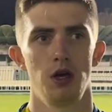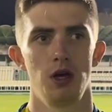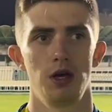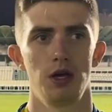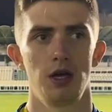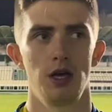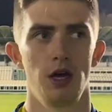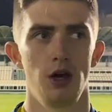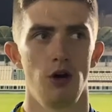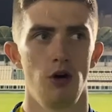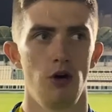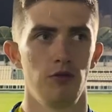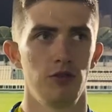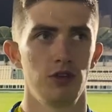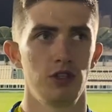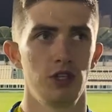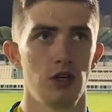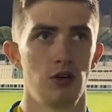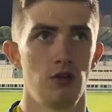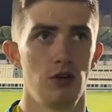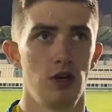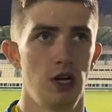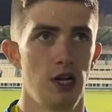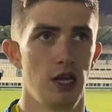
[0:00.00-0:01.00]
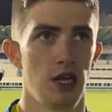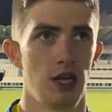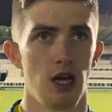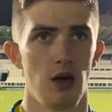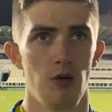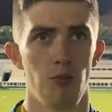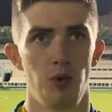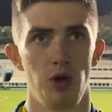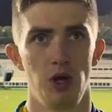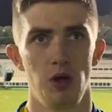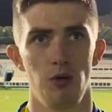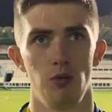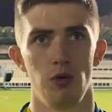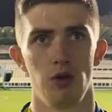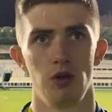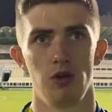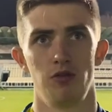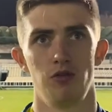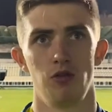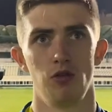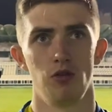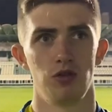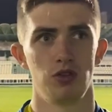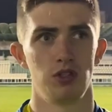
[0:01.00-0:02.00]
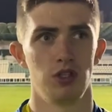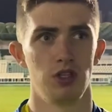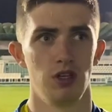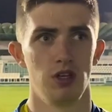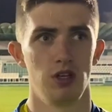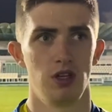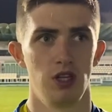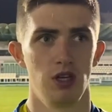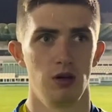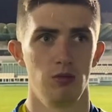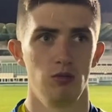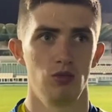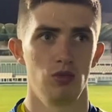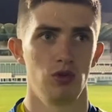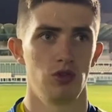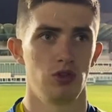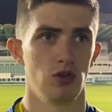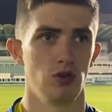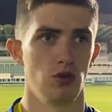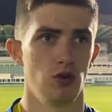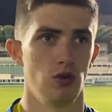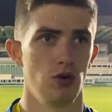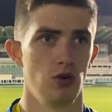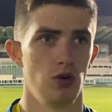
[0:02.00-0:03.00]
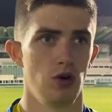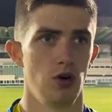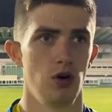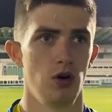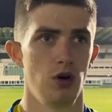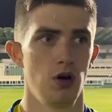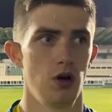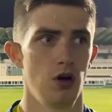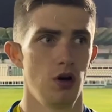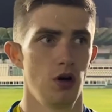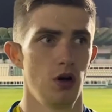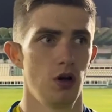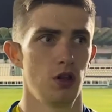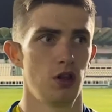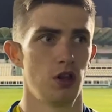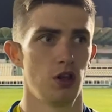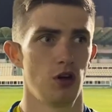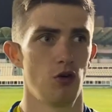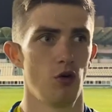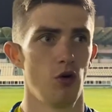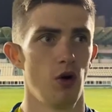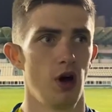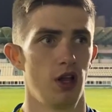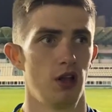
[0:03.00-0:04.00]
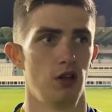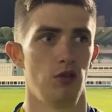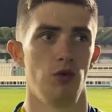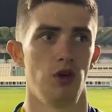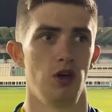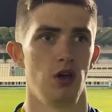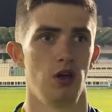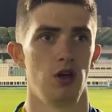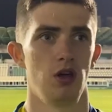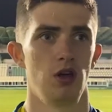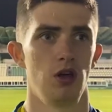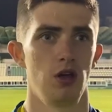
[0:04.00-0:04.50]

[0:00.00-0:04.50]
Yeah, obviously going into the campaign we're the 4th seeded team, so to go in with